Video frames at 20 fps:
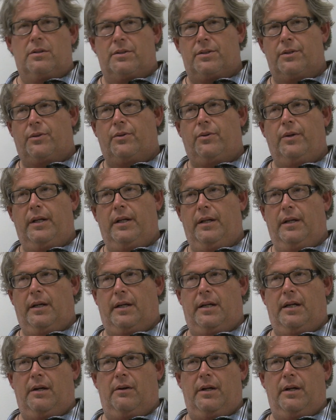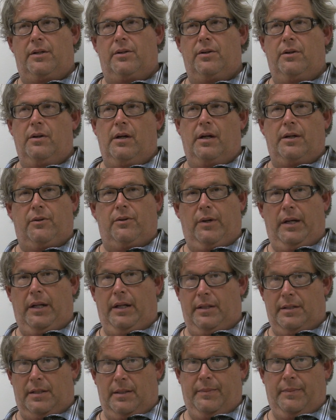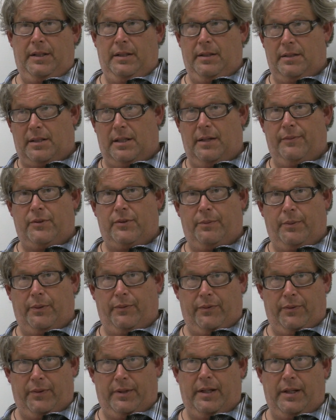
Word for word: also creating a character. You're not creating something that's comfortable for